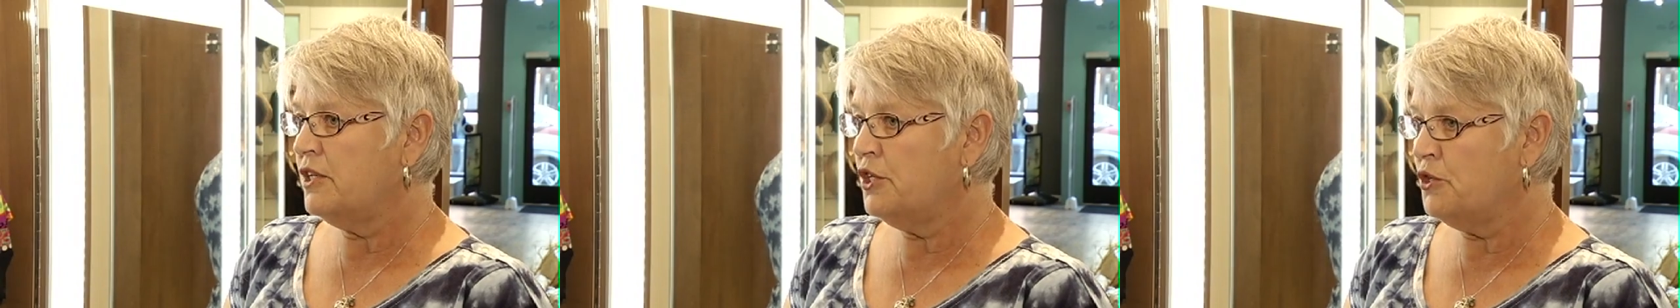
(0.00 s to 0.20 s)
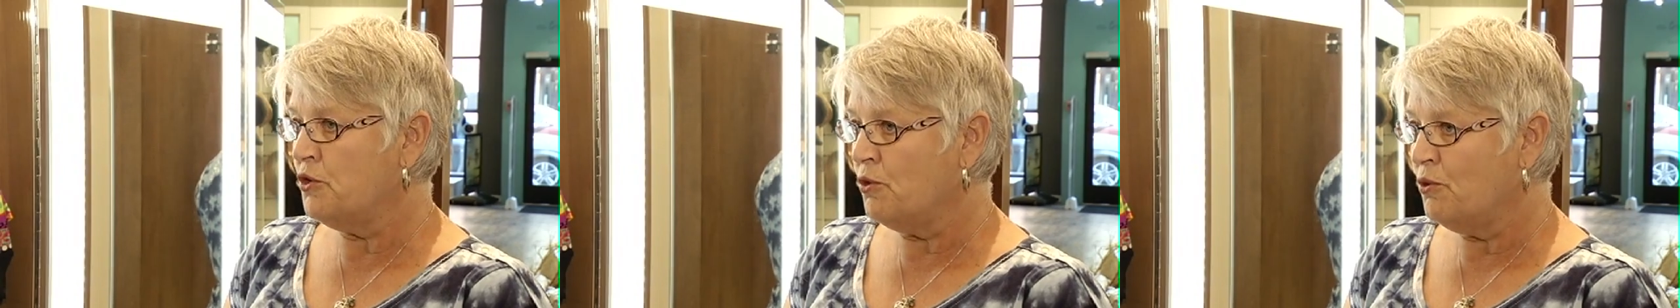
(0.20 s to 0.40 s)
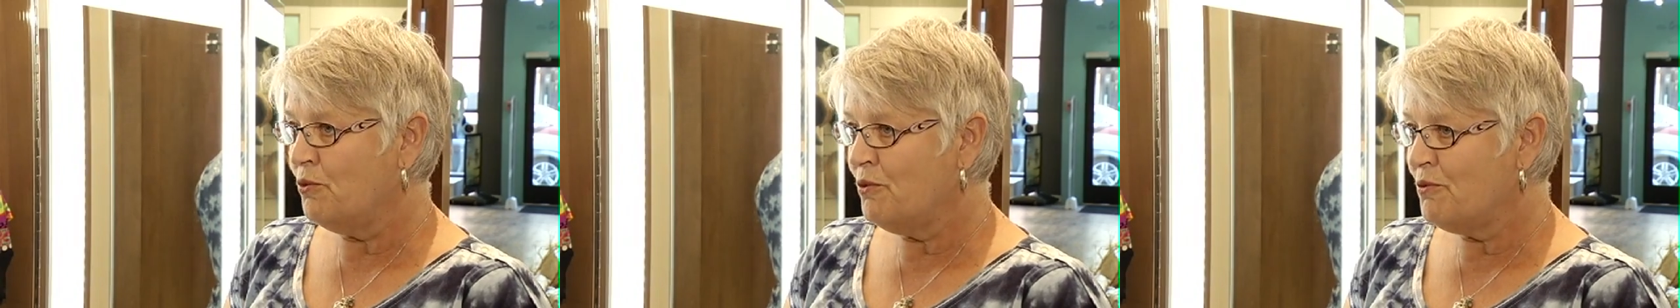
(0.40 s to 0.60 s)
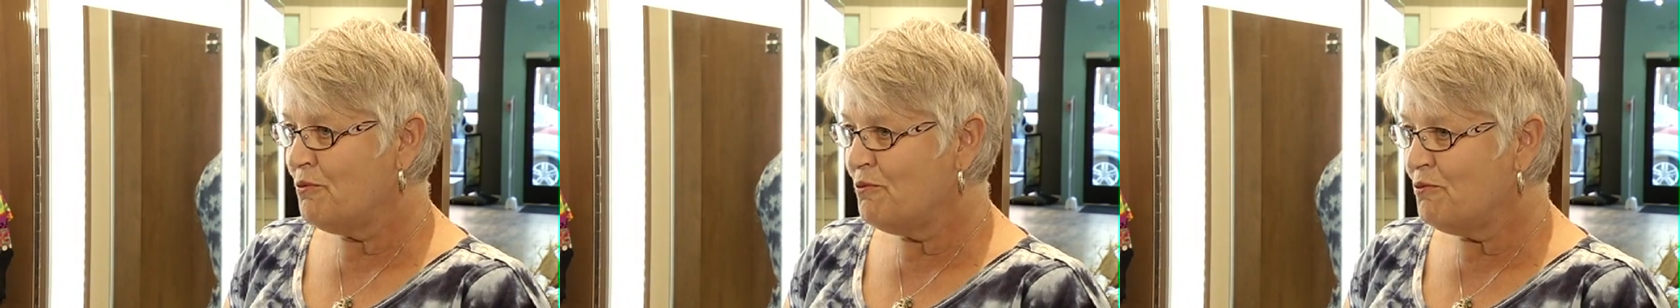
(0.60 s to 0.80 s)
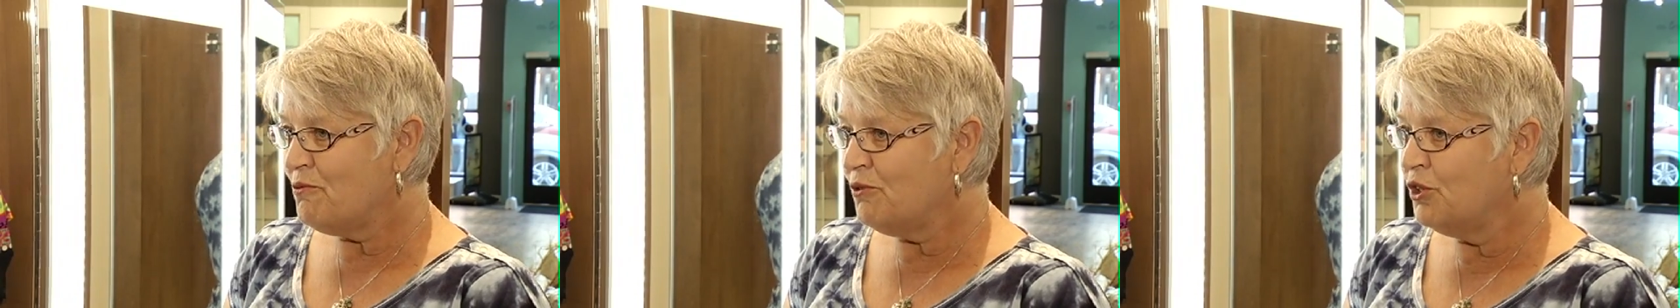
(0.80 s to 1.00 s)
you know,
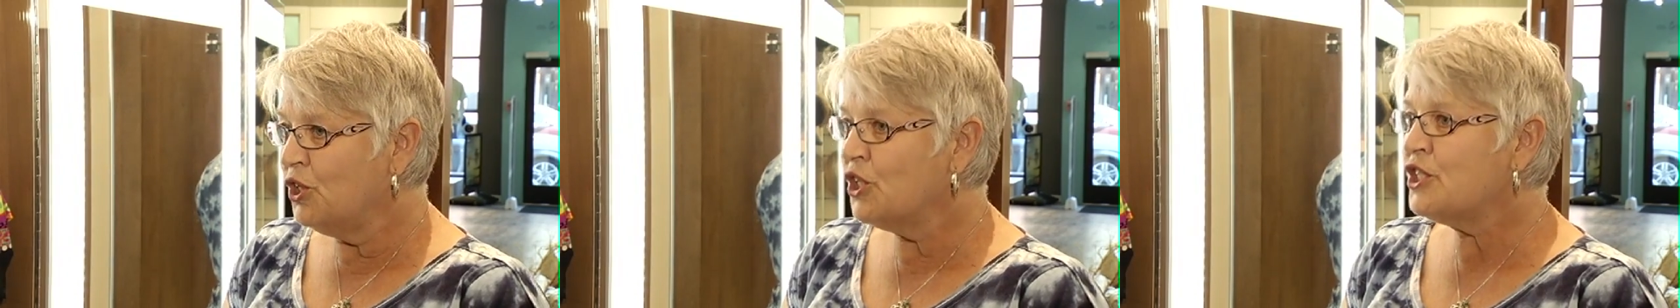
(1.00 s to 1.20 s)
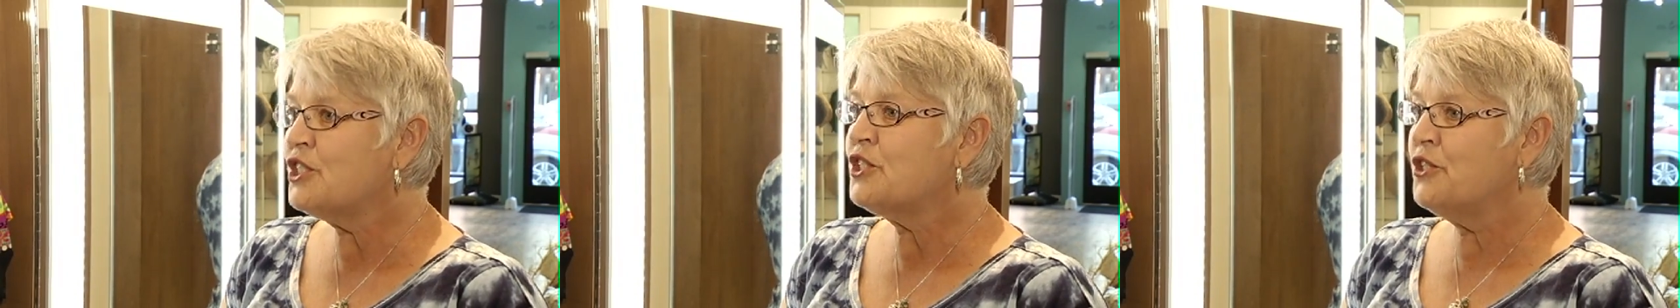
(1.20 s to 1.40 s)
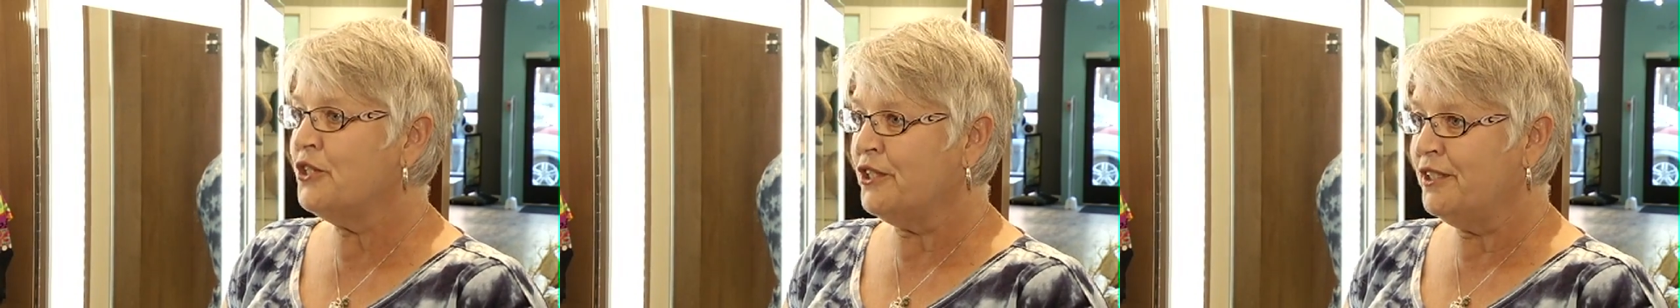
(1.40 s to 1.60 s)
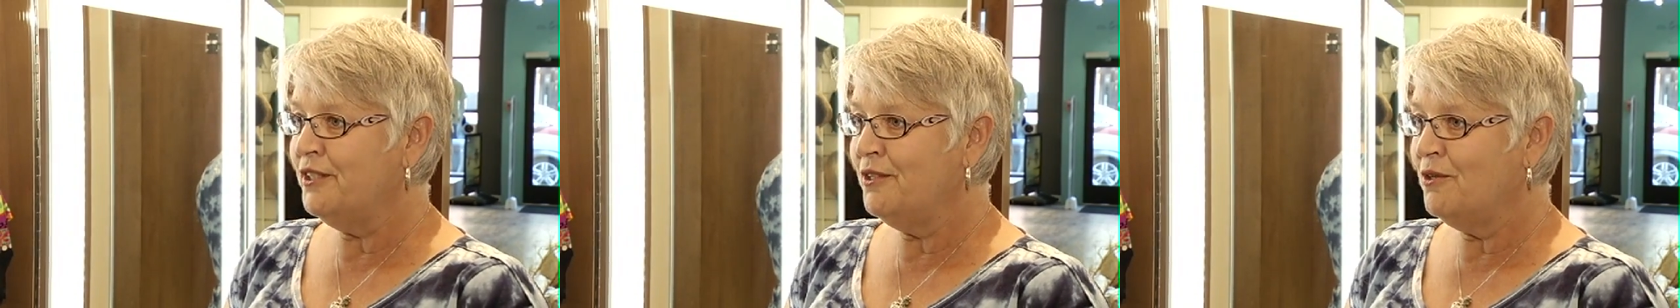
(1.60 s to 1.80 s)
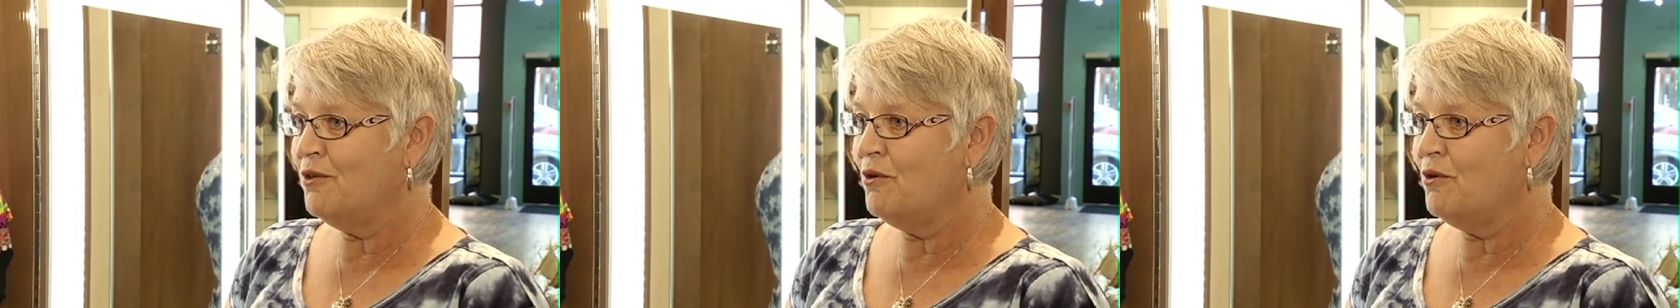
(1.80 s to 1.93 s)
looks good,